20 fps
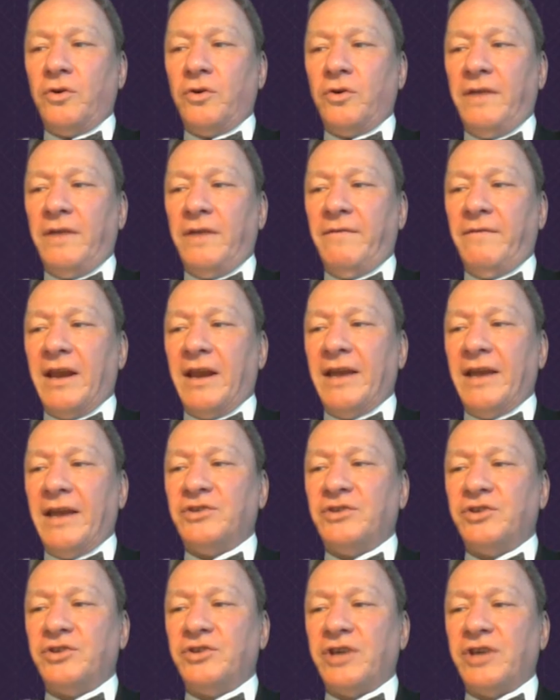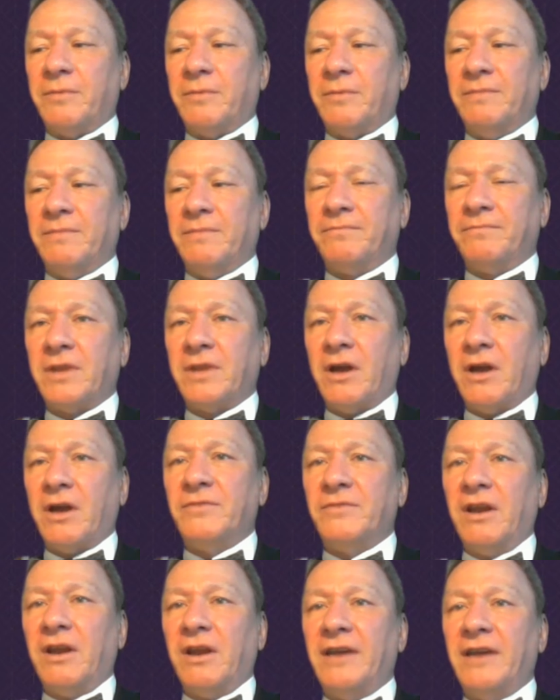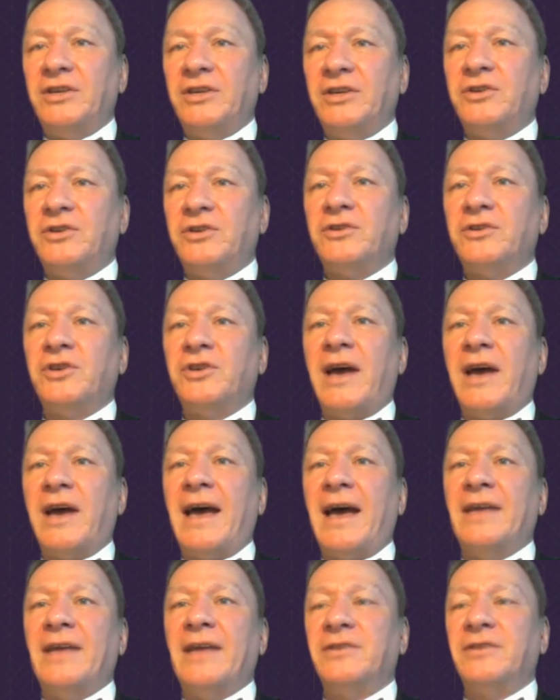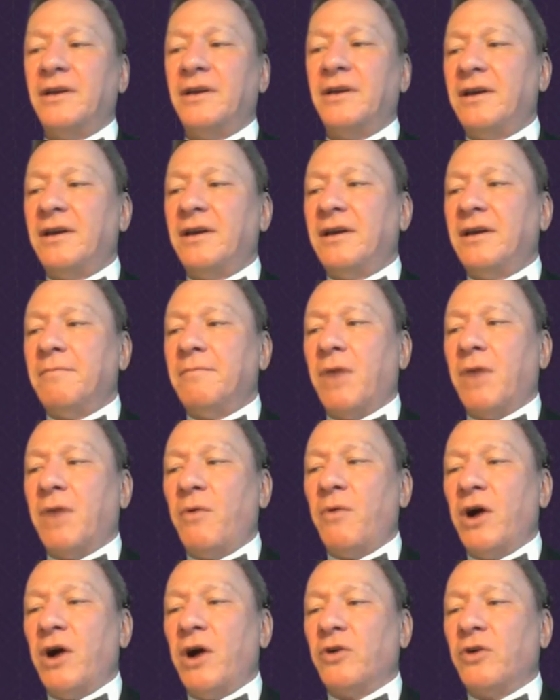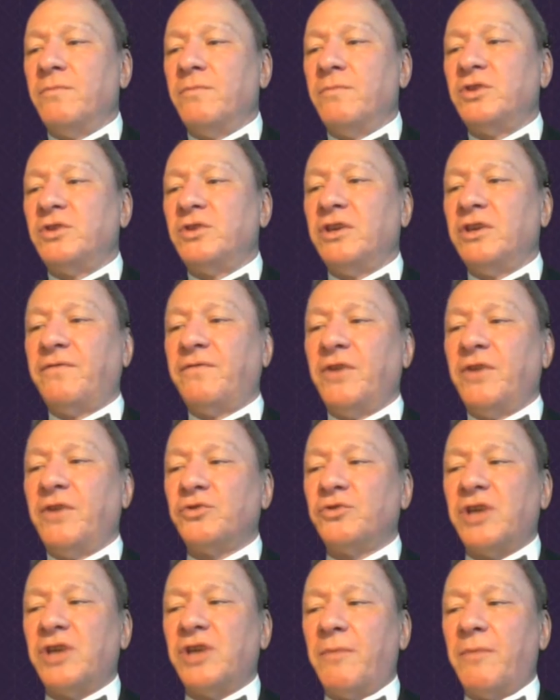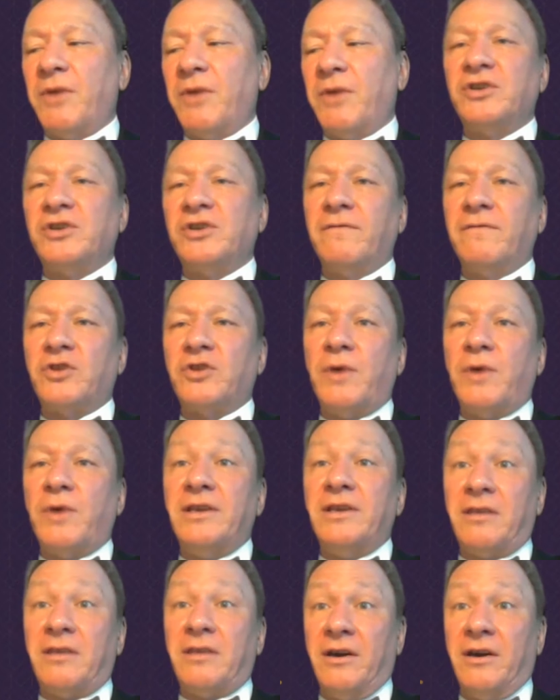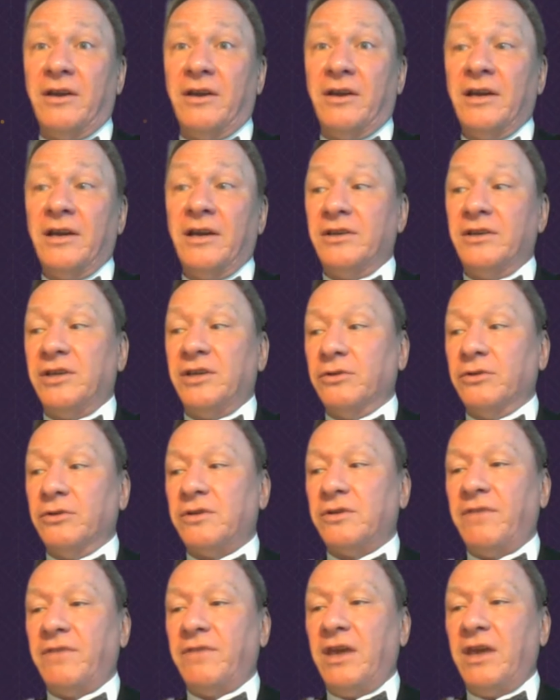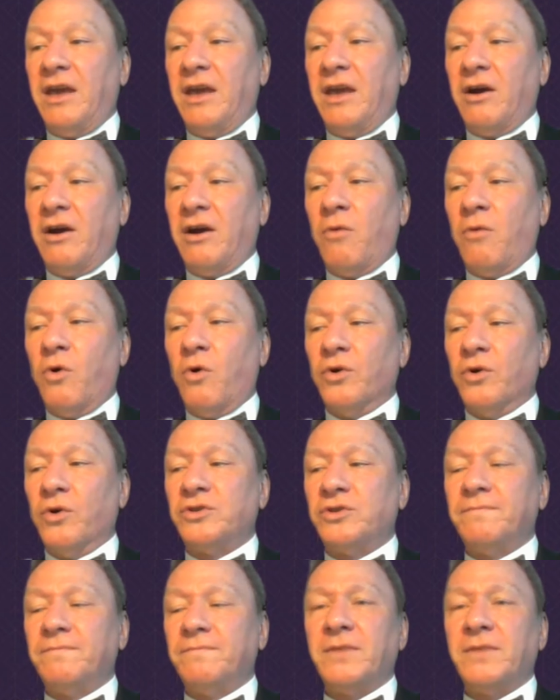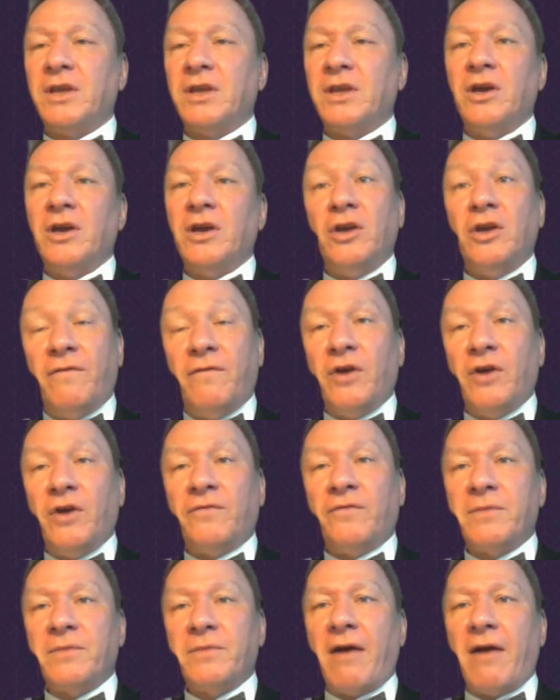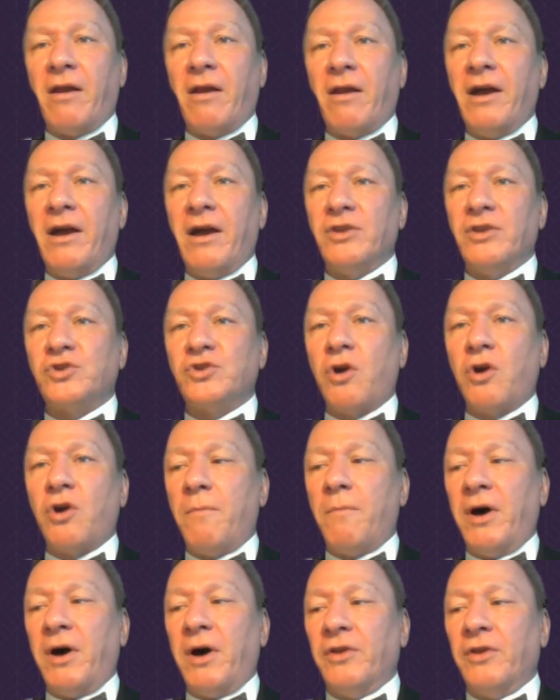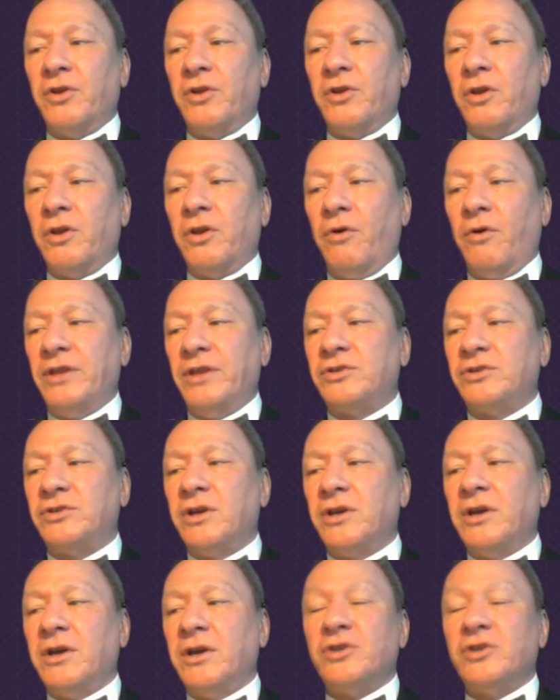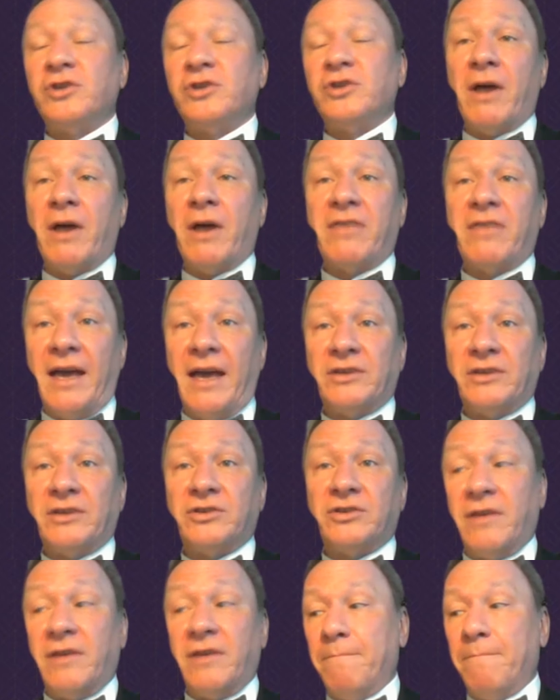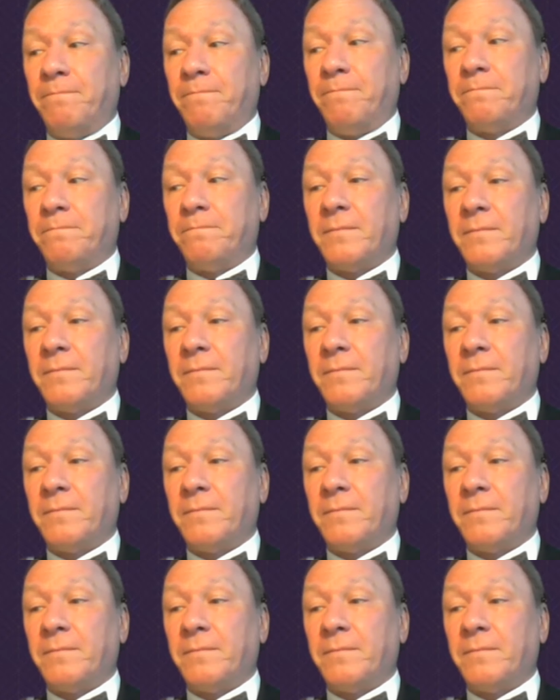Good evening, ladies and gentlemen. I'm delighted to add my welcome to this virtual celebration of the 23rd Deals of the Year Awards. You've heard from Caroline and Scott Barton at Lloyds, so my thanks to them.